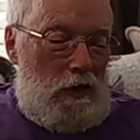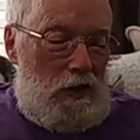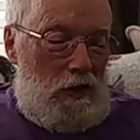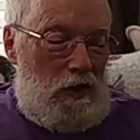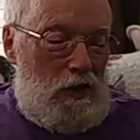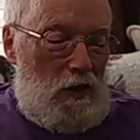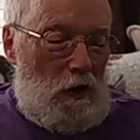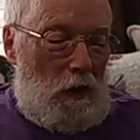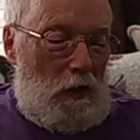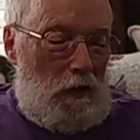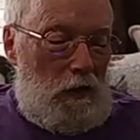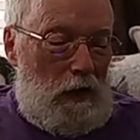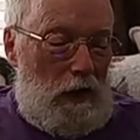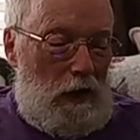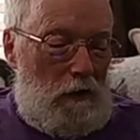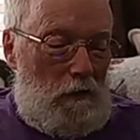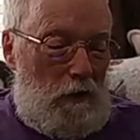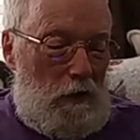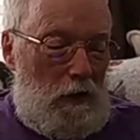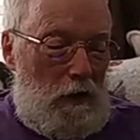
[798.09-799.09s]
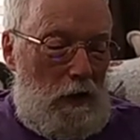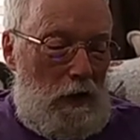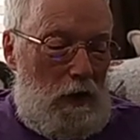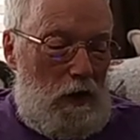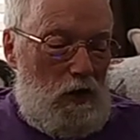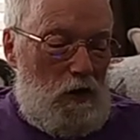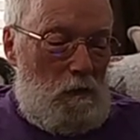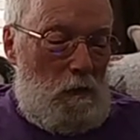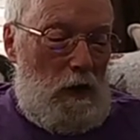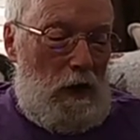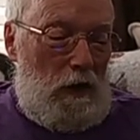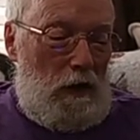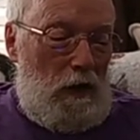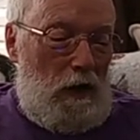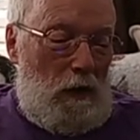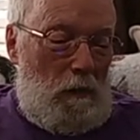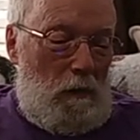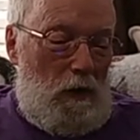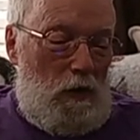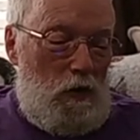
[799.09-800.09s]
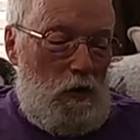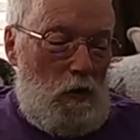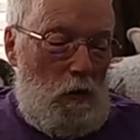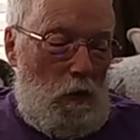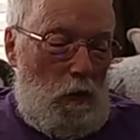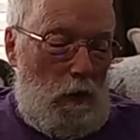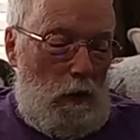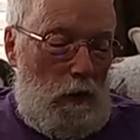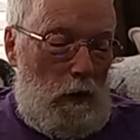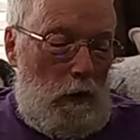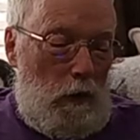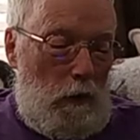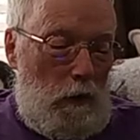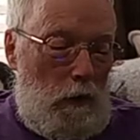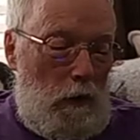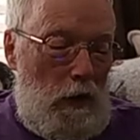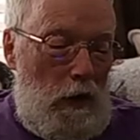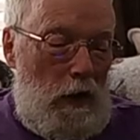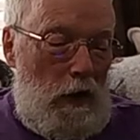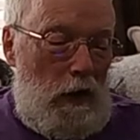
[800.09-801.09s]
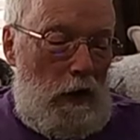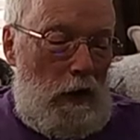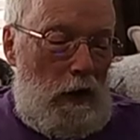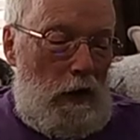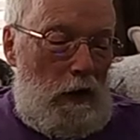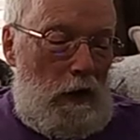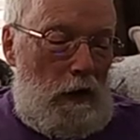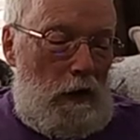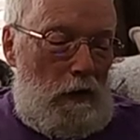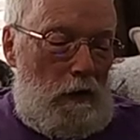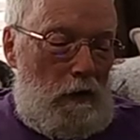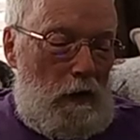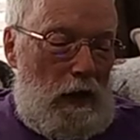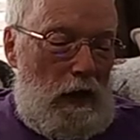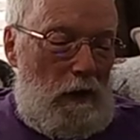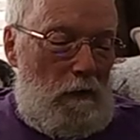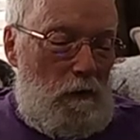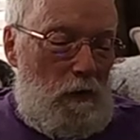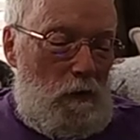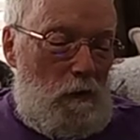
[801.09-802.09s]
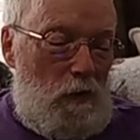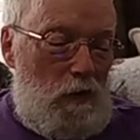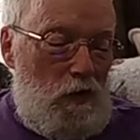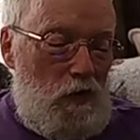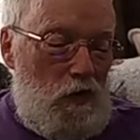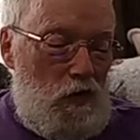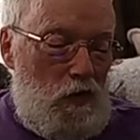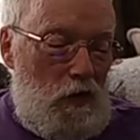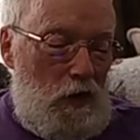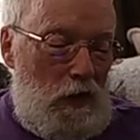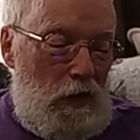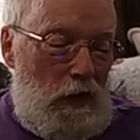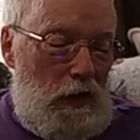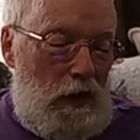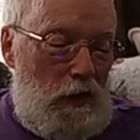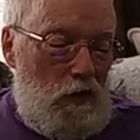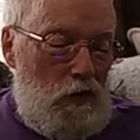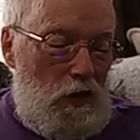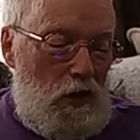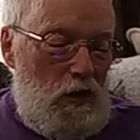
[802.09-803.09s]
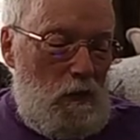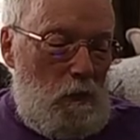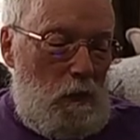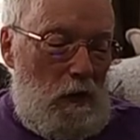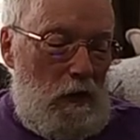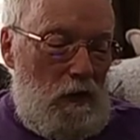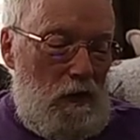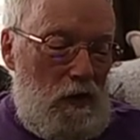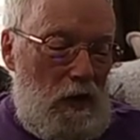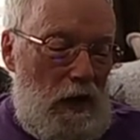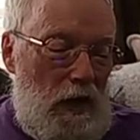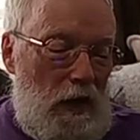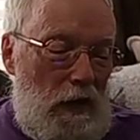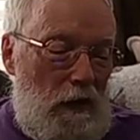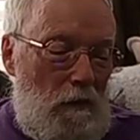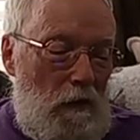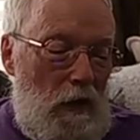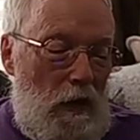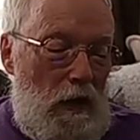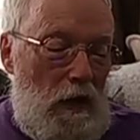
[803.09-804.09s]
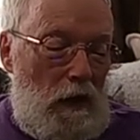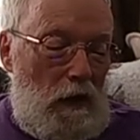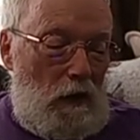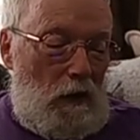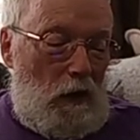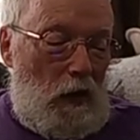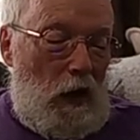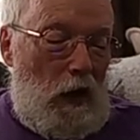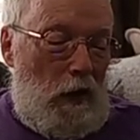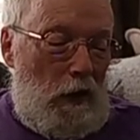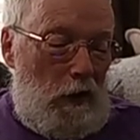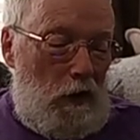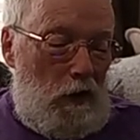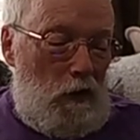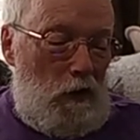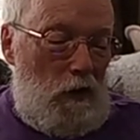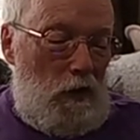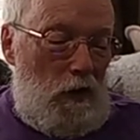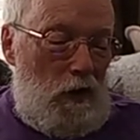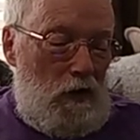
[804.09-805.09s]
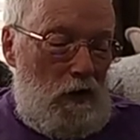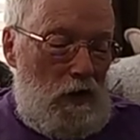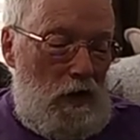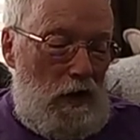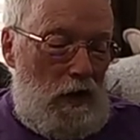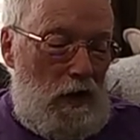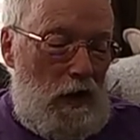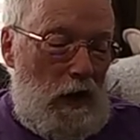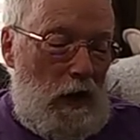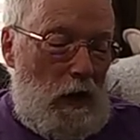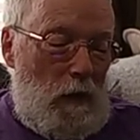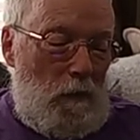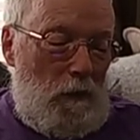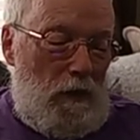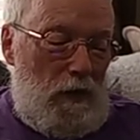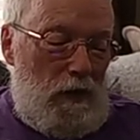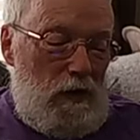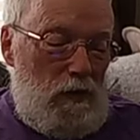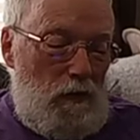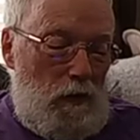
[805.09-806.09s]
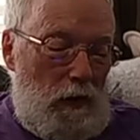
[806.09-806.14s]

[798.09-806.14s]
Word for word: she saw David and his men coming toward her David was ju had just been saying "A lot of good it did to help this